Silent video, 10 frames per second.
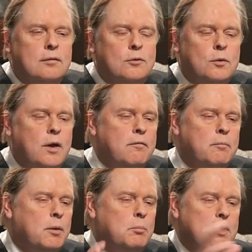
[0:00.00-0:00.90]
So you
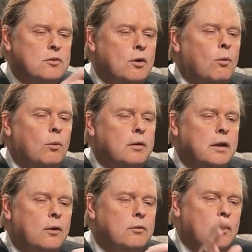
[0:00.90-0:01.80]
haven't been pigeonholed,
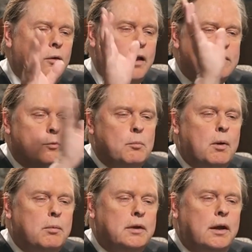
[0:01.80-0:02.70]
and they don't say, well, that's a
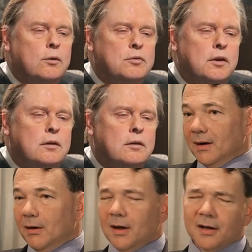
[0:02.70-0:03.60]
Republican outfit.
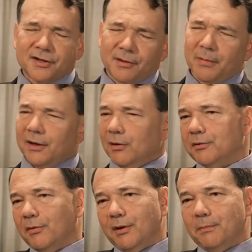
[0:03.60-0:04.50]
Well, somebody will
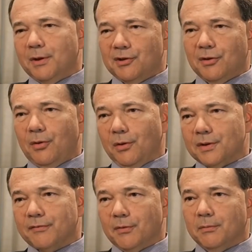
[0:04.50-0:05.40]
try to pigeonhole
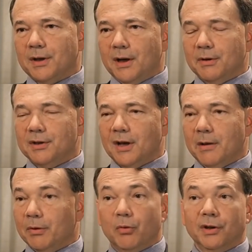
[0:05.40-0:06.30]
us from time to
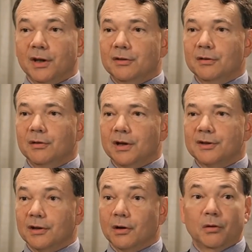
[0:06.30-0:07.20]
time, and when they do, I
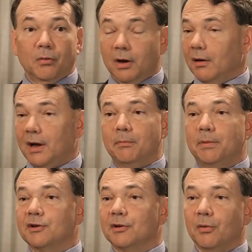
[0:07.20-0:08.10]
said, oh, well, how
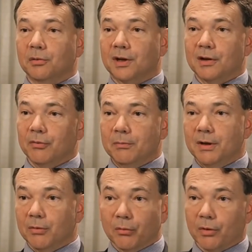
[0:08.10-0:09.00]
pigeonholed can we be?
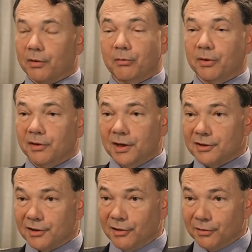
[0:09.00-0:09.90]
We're working with the
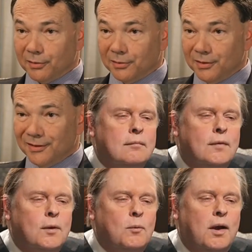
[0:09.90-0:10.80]
ACLU.
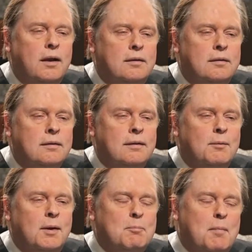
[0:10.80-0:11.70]
Right.
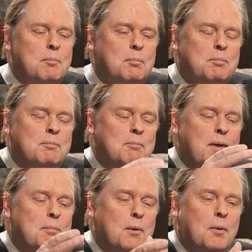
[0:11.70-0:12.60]

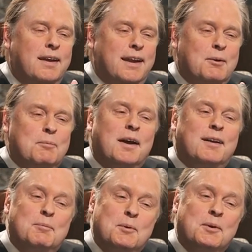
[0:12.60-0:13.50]
Maybe one day with
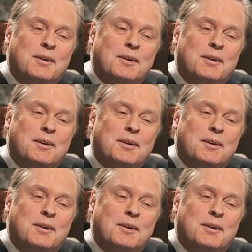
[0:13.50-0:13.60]
Michael Moore.